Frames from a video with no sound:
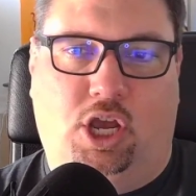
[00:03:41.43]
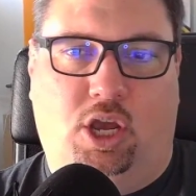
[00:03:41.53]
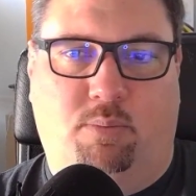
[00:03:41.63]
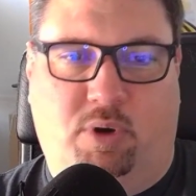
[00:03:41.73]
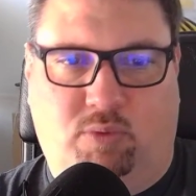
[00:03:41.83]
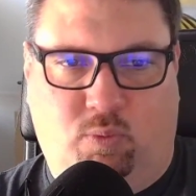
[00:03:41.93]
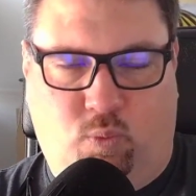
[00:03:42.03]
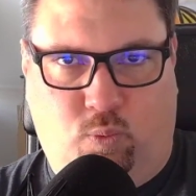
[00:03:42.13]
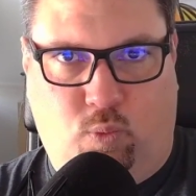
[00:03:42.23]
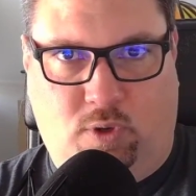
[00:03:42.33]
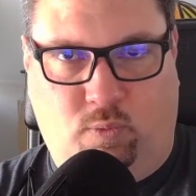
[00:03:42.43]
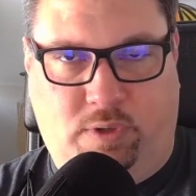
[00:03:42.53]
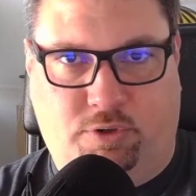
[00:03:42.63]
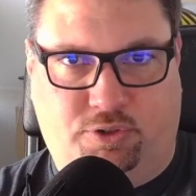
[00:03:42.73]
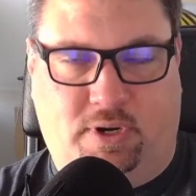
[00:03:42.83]
But what we
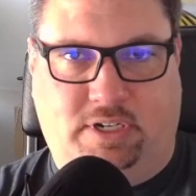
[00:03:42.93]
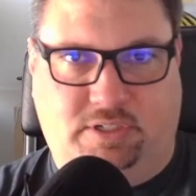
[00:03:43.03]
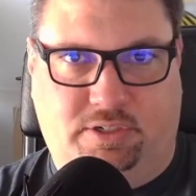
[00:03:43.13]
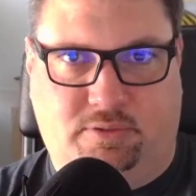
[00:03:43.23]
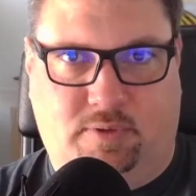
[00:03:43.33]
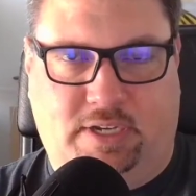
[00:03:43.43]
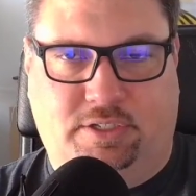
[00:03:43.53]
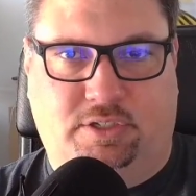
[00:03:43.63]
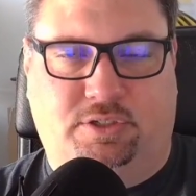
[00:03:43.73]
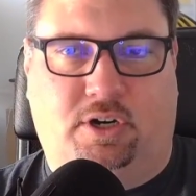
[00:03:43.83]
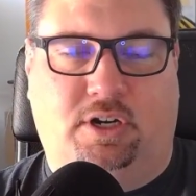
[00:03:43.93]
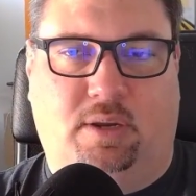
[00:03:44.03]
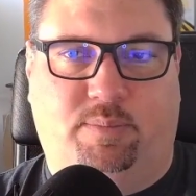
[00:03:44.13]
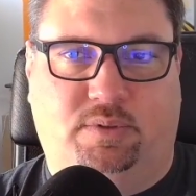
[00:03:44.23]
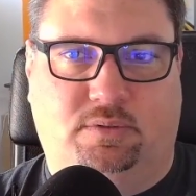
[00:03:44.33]
were trying to do as a
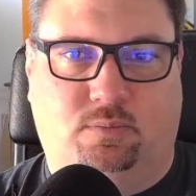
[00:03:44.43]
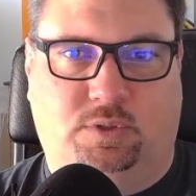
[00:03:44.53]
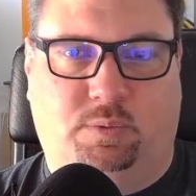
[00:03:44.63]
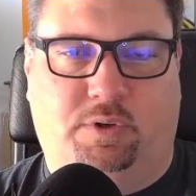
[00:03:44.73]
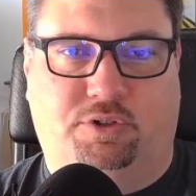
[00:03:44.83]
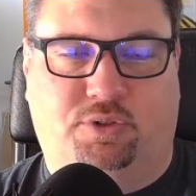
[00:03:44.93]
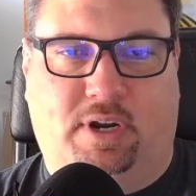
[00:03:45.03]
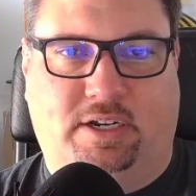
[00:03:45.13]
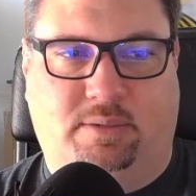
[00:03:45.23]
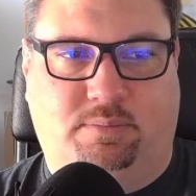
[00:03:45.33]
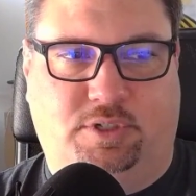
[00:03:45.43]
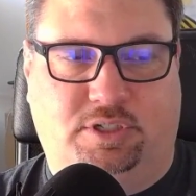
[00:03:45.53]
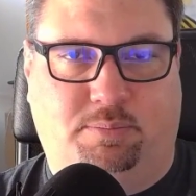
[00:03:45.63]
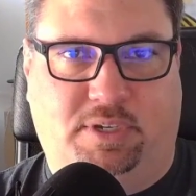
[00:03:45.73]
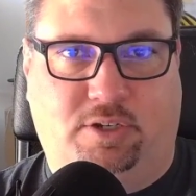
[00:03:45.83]
startup was we were trying to
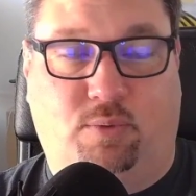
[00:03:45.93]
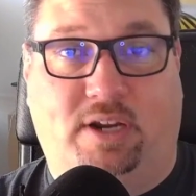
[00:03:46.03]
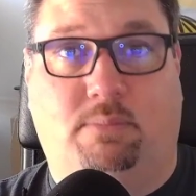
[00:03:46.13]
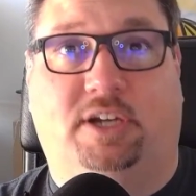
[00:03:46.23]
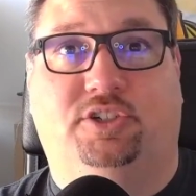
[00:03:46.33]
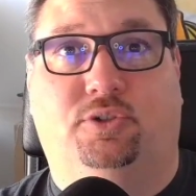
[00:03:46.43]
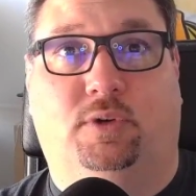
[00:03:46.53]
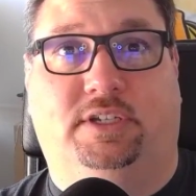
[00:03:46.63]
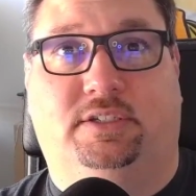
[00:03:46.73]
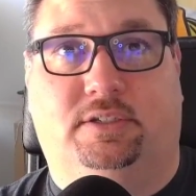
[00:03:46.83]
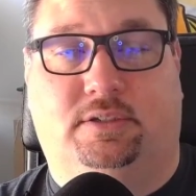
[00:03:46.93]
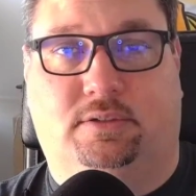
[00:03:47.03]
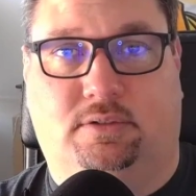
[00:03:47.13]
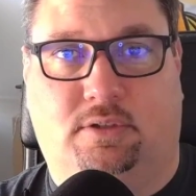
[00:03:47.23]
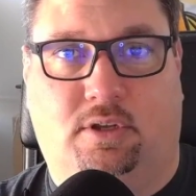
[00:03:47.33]
just be great by choice.
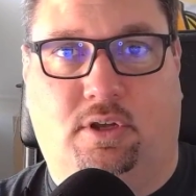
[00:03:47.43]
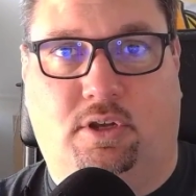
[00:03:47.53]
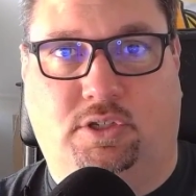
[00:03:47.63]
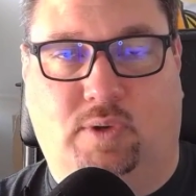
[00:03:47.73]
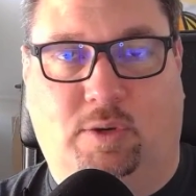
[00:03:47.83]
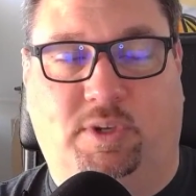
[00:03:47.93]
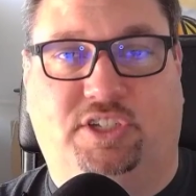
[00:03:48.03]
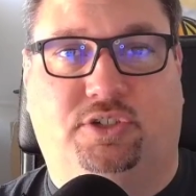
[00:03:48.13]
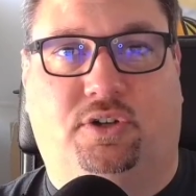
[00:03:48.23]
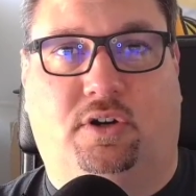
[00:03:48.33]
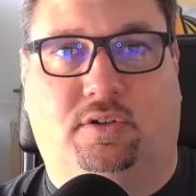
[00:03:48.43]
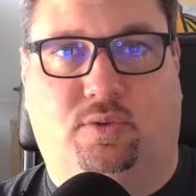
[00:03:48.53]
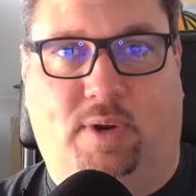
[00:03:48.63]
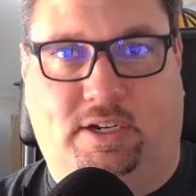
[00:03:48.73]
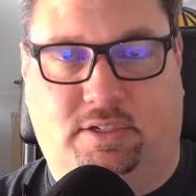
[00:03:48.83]
How do we start
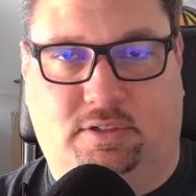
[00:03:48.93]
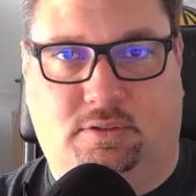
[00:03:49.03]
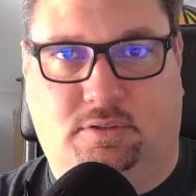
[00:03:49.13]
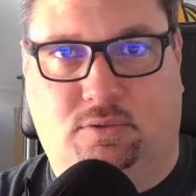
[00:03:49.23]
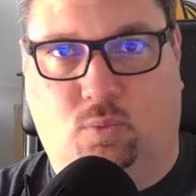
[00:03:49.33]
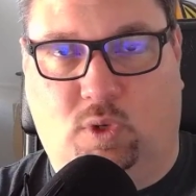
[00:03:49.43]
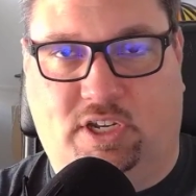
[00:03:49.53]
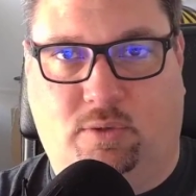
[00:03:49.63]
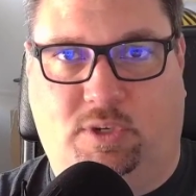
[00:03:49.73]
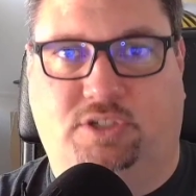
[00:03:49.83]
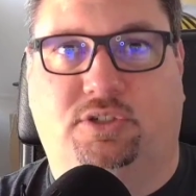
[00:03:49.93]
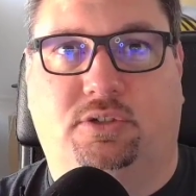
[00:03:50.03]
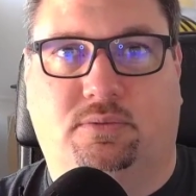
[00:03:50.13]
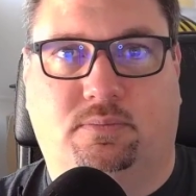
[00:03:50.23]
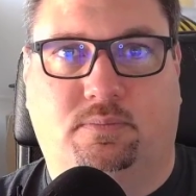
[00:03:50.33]
great? What can we do?
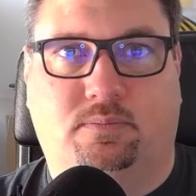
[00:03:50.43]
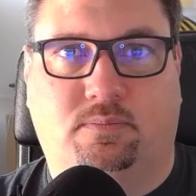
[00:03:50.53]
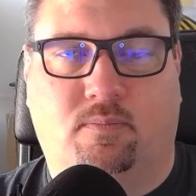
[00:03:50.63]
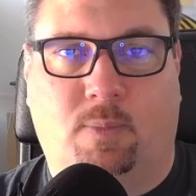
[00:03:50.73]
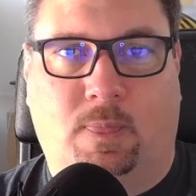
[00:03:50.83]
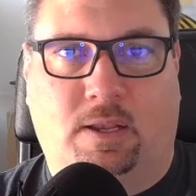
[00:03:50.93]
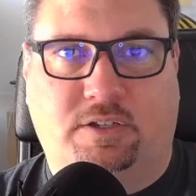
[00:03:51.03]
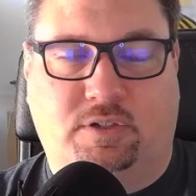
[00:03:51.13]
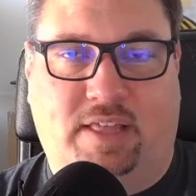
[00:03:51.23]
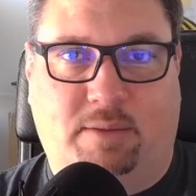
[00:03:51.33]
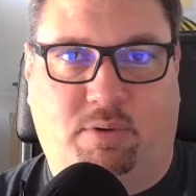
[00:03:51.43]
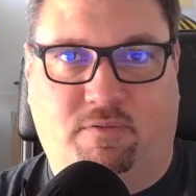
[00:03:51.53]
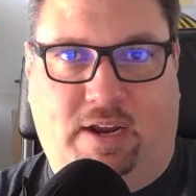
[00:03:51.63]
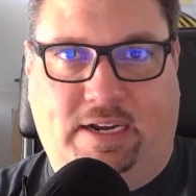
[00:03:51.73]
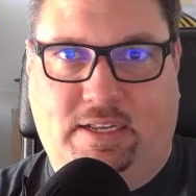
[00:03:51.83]
So that
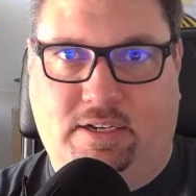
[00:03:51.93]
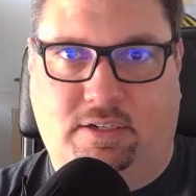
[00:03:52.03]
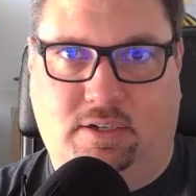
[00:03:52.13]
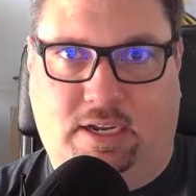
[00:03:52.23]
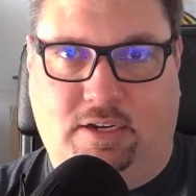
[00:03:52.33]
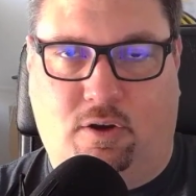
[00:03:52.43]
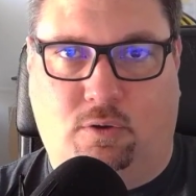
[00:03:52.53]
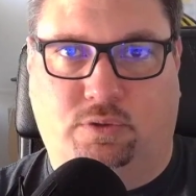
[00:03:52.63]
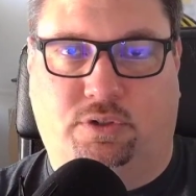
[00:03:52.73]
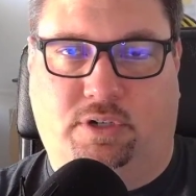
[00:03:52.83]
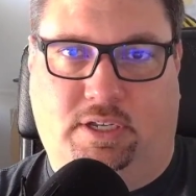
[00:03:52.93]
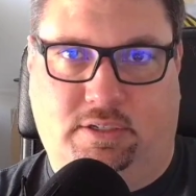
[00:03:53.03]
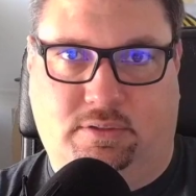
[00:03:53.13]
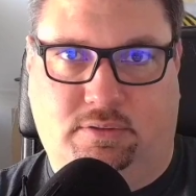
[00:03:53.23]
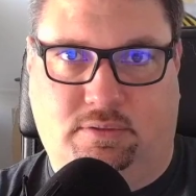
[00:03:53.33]
provided an alternate
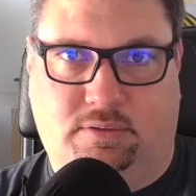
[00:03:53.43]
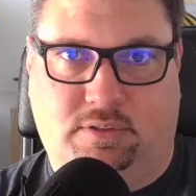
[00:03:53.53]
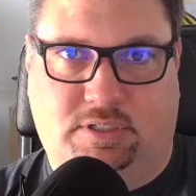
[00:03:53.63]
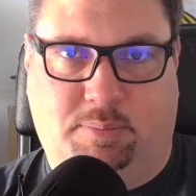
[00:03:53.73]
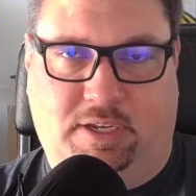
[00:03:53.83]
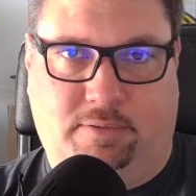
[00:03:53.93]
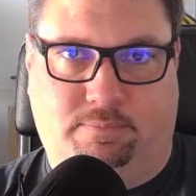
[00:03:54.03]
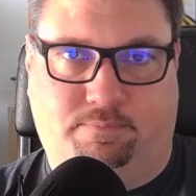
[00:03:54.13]
spin.